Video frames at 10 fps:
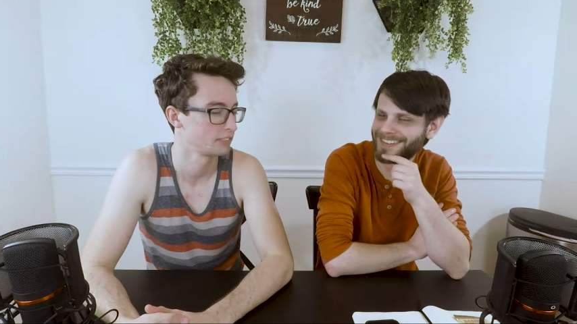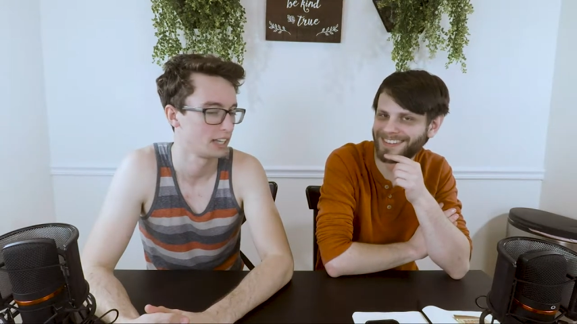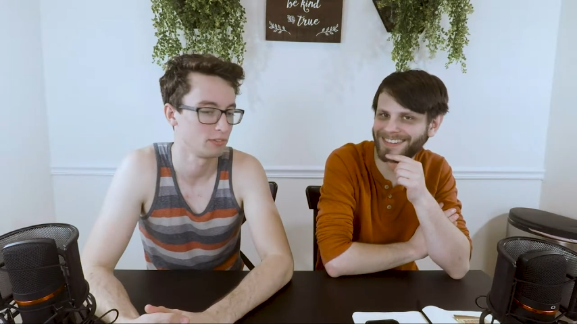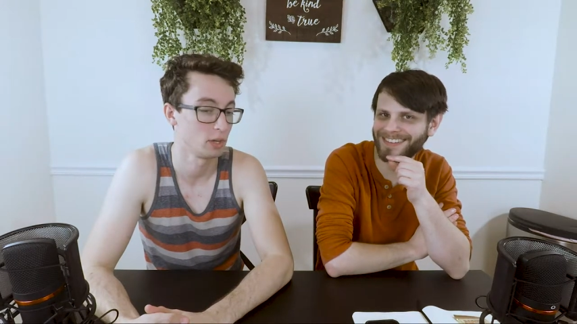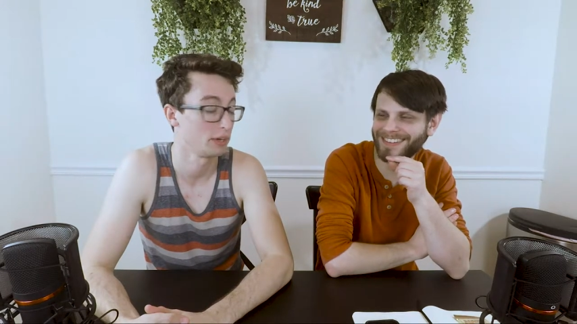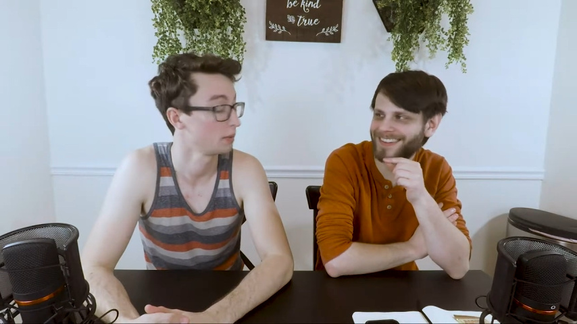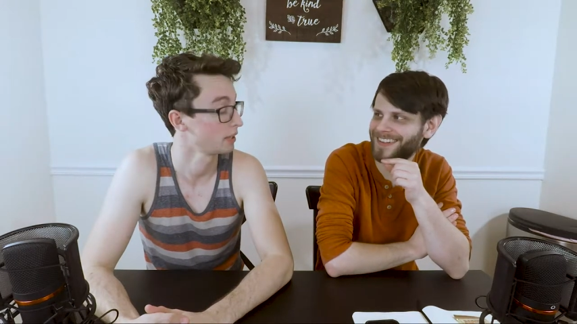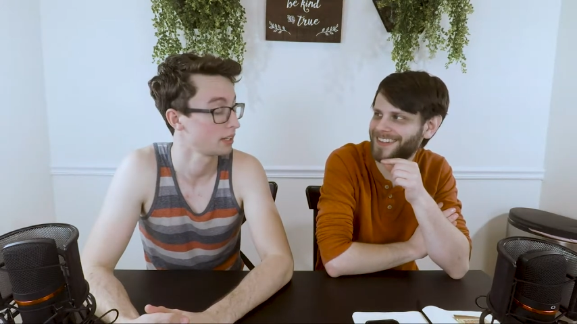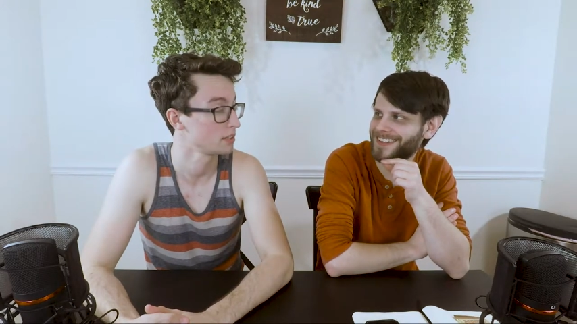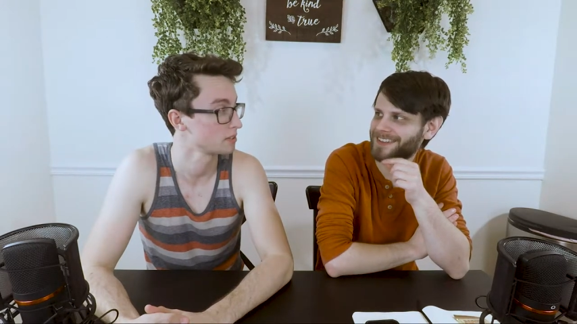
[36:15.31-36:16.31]
Speaker 1: no idea what that
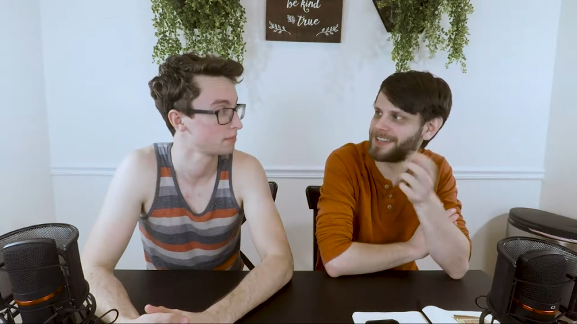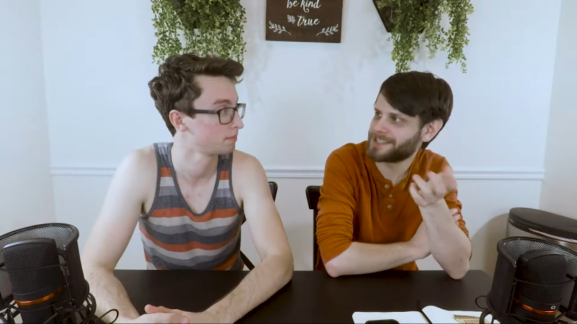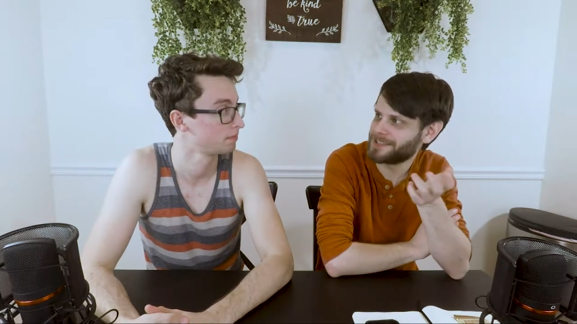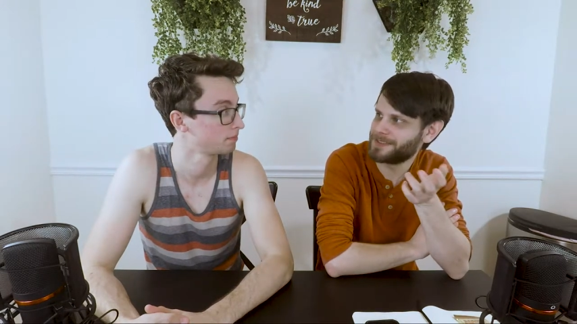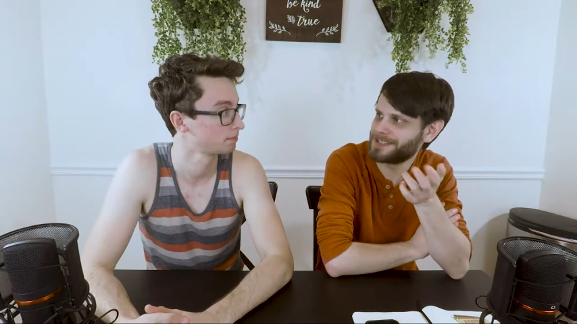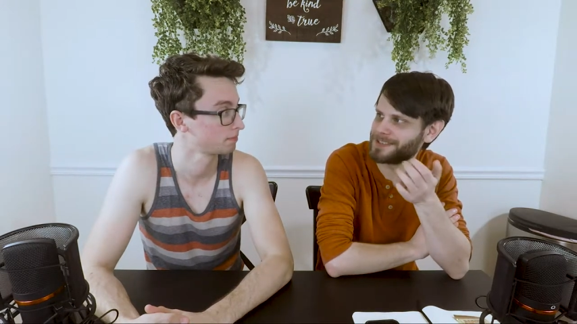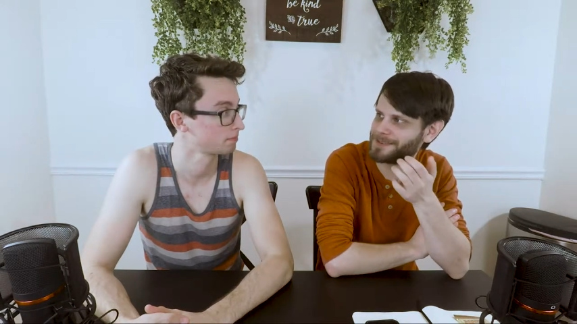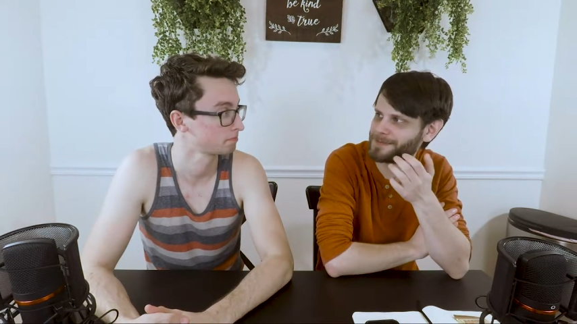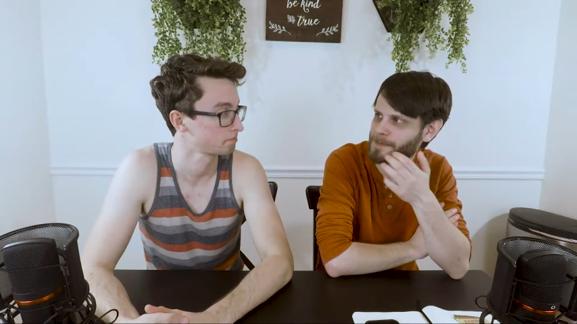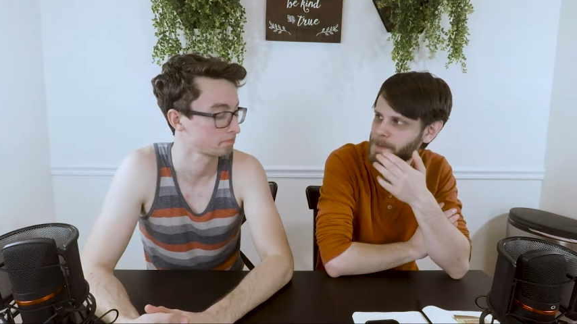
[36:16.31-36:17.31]
is. That 70 show.
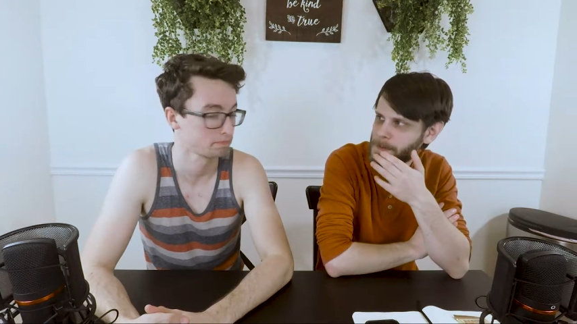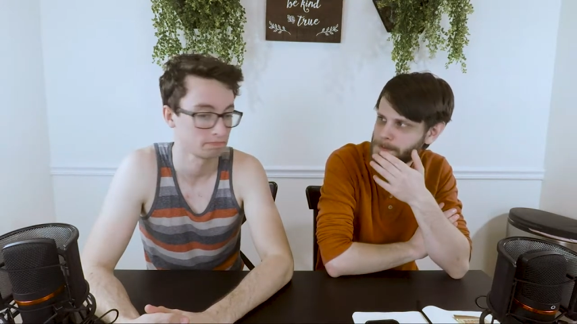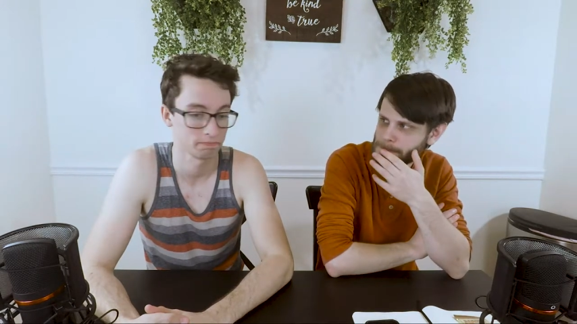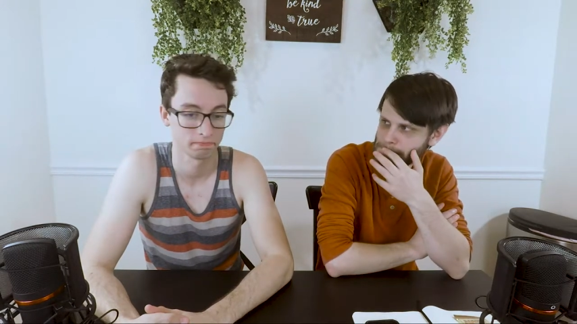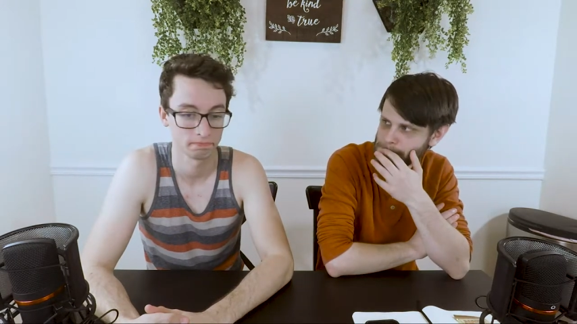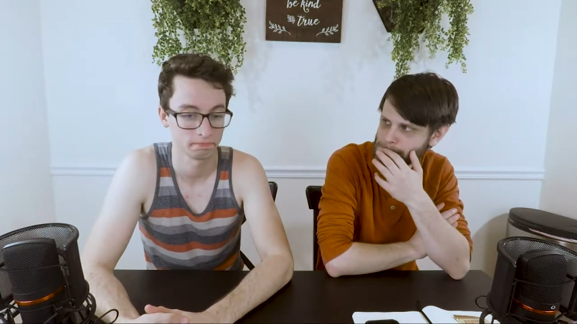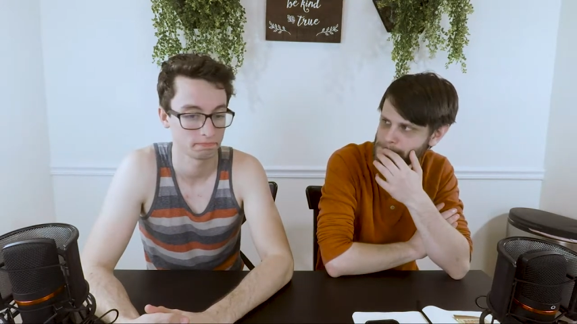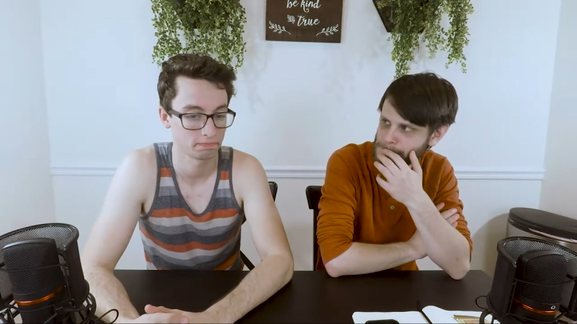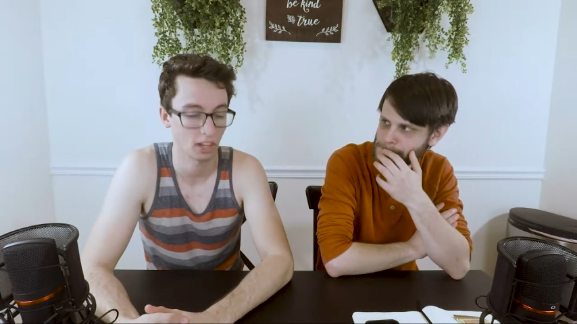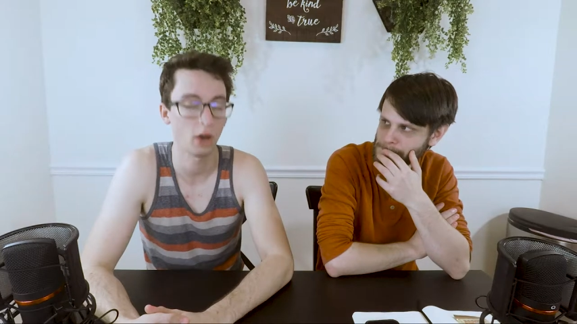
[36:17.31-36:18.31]

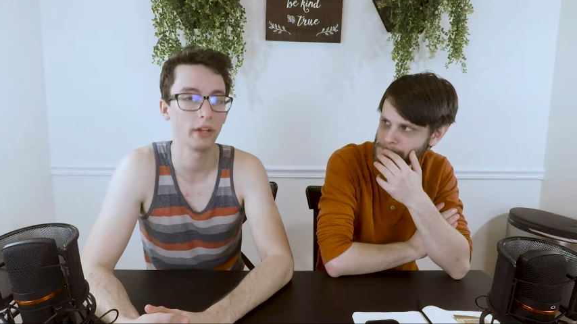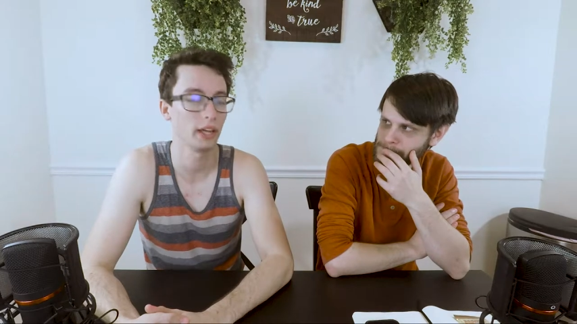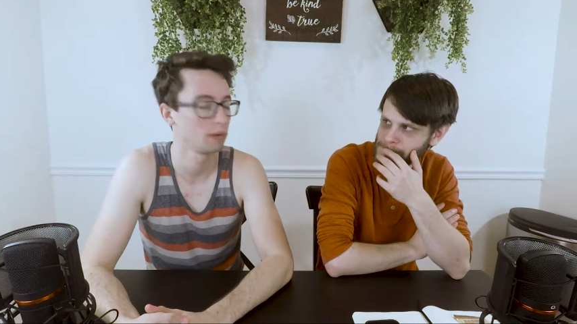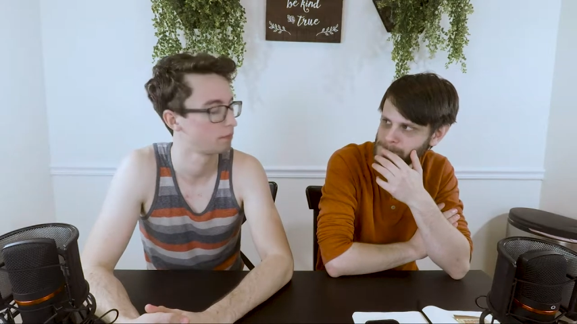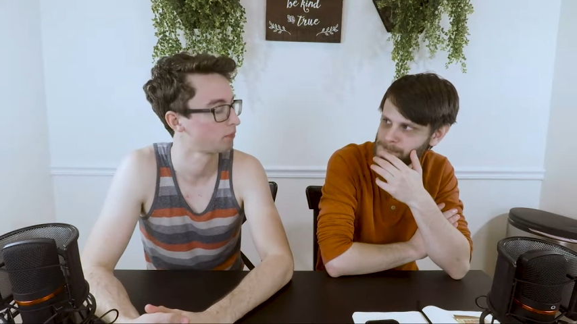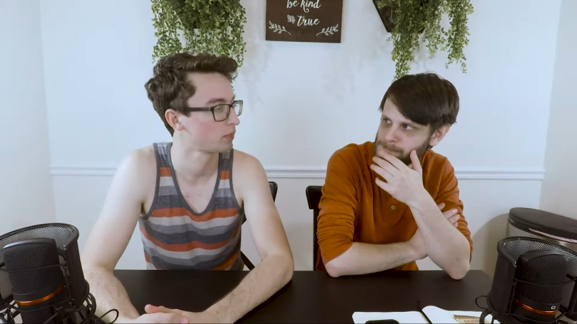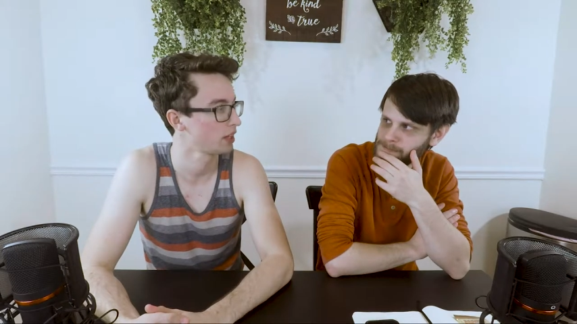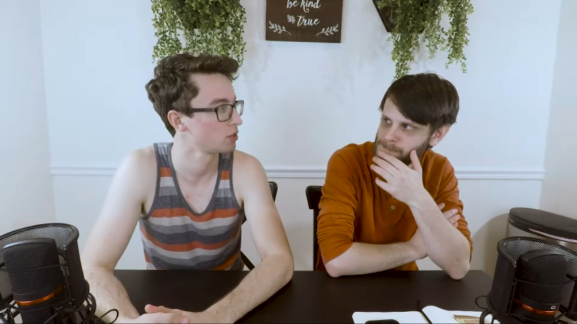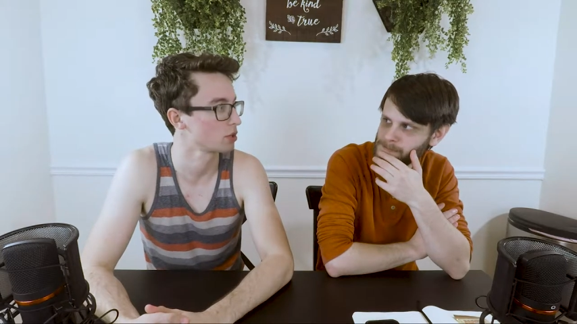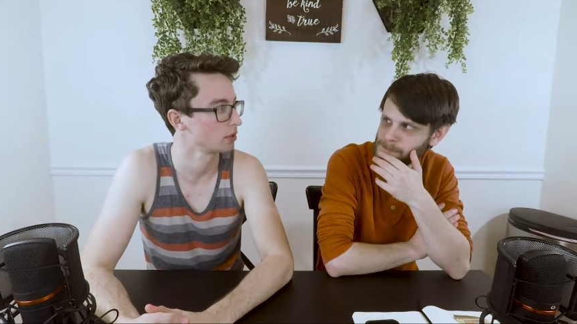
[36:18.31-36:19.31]
Oh, yeah. The
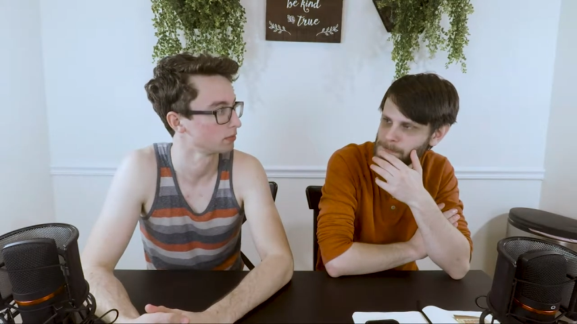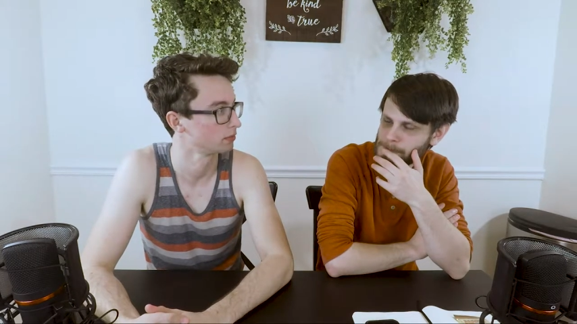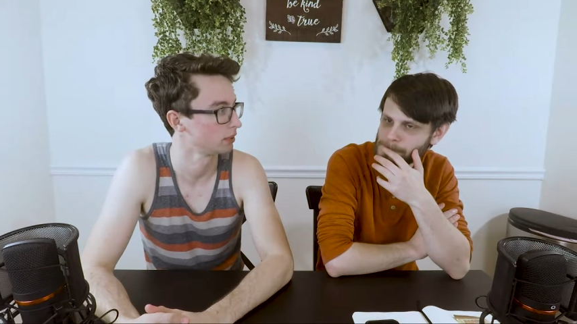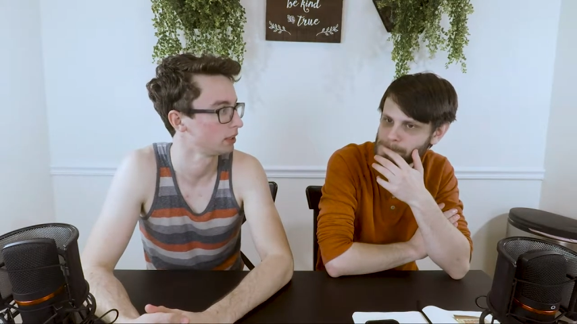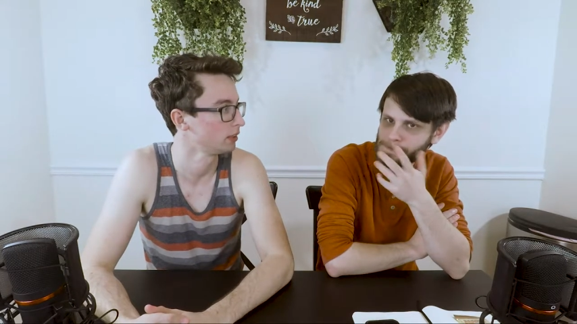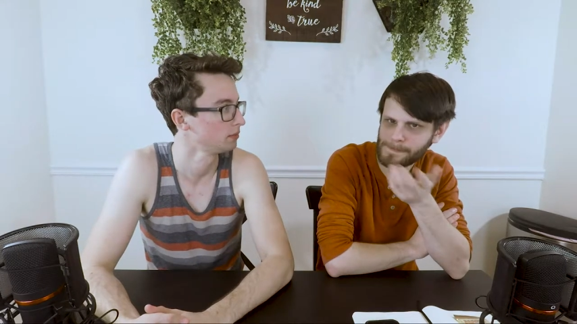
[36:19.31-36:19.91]
intro. Duh.